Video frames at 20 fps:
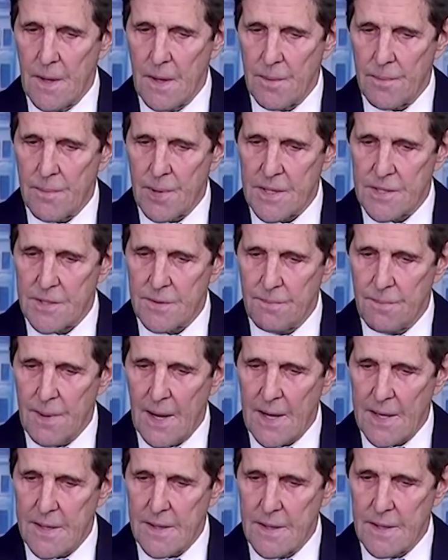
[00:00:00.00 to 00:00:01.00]
President
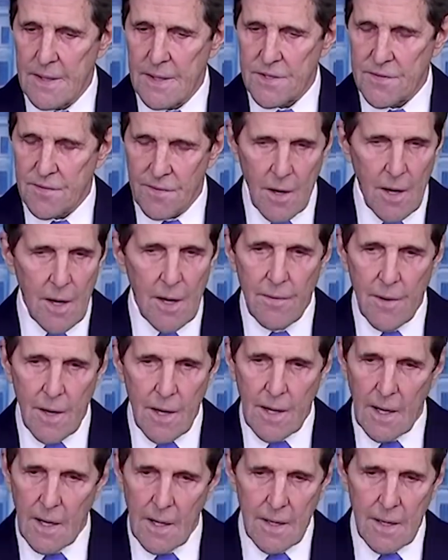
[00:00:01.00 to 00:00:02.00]
Biden is very, very
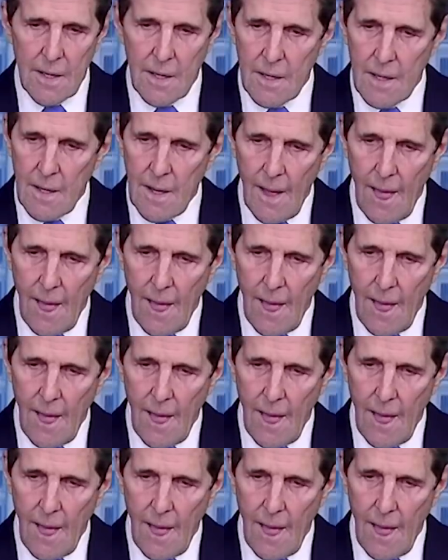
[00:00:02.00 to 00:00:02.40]
clear